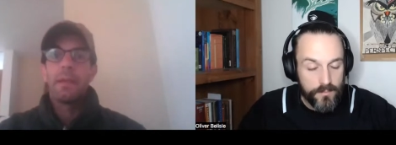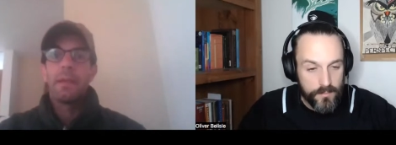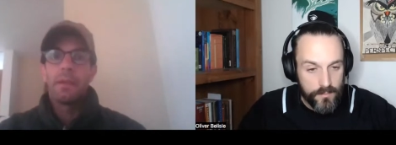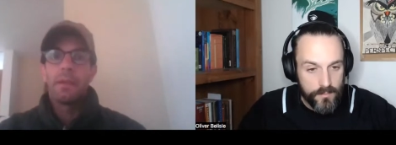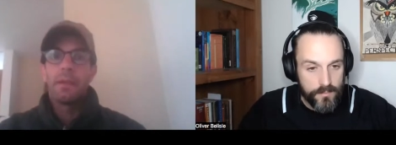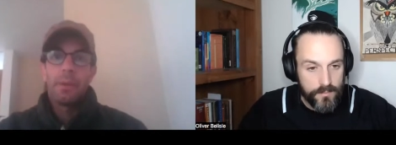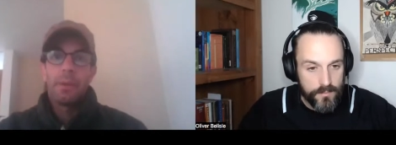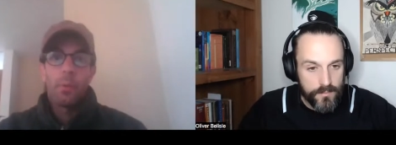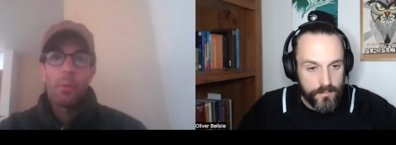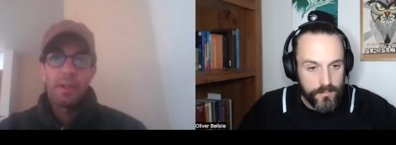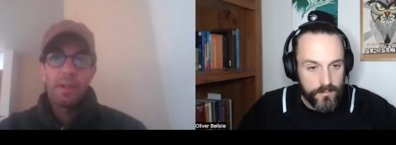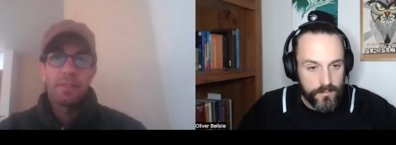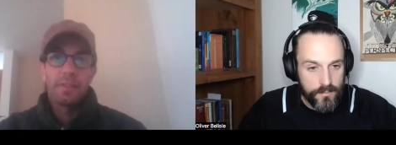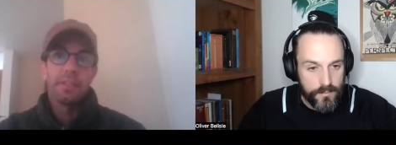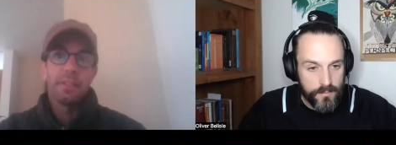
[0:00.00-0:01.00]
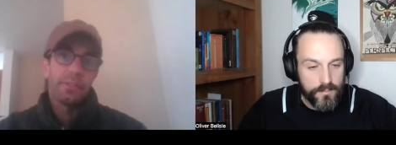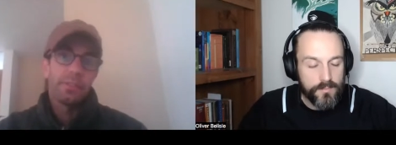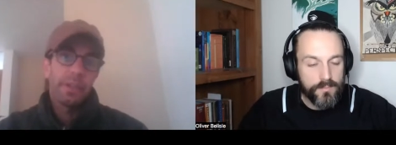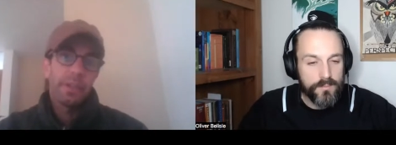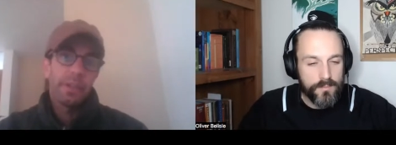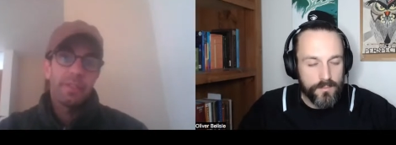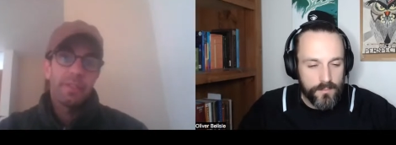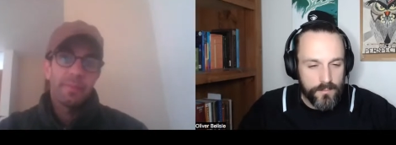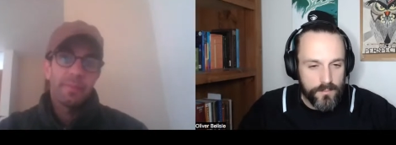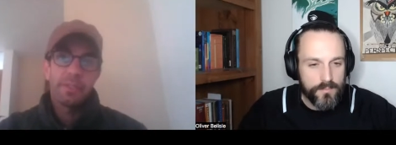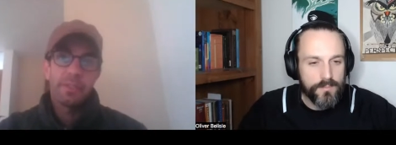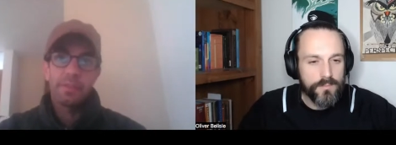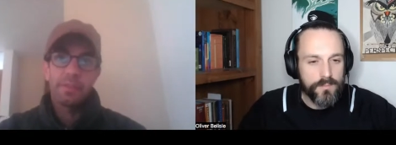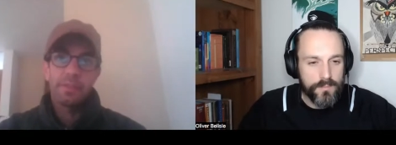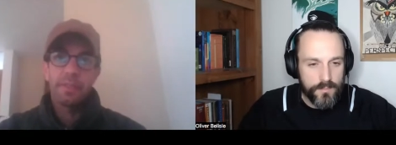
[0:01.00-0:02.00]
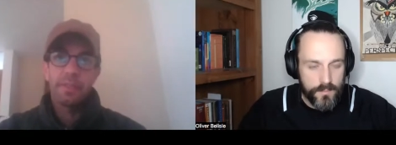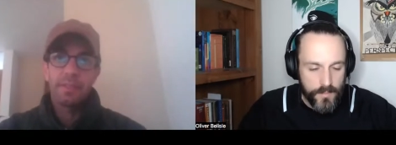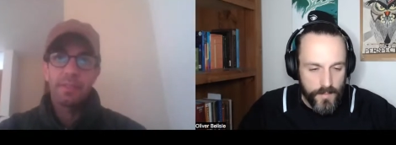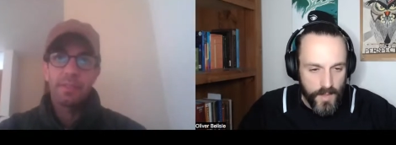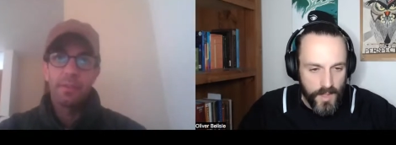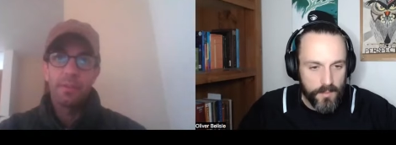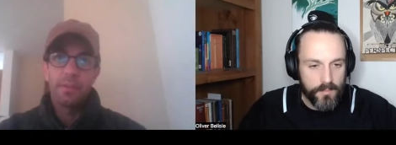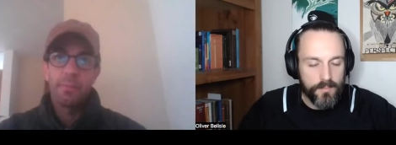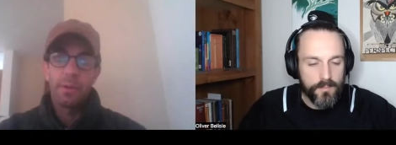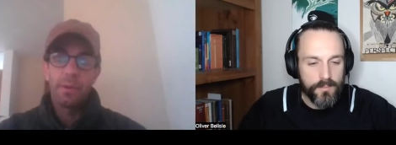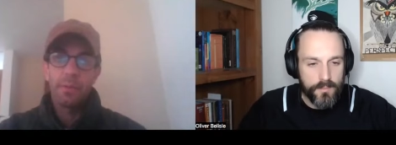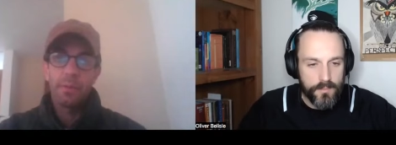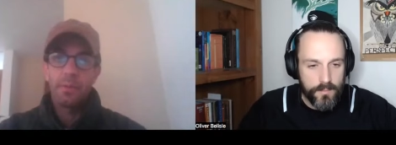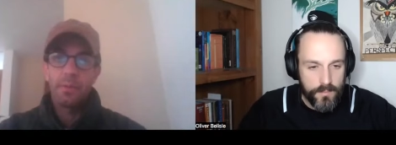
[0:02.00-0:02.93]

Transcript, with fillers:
Speaker 1: uh, in my work as an integration specialist you know yeah. both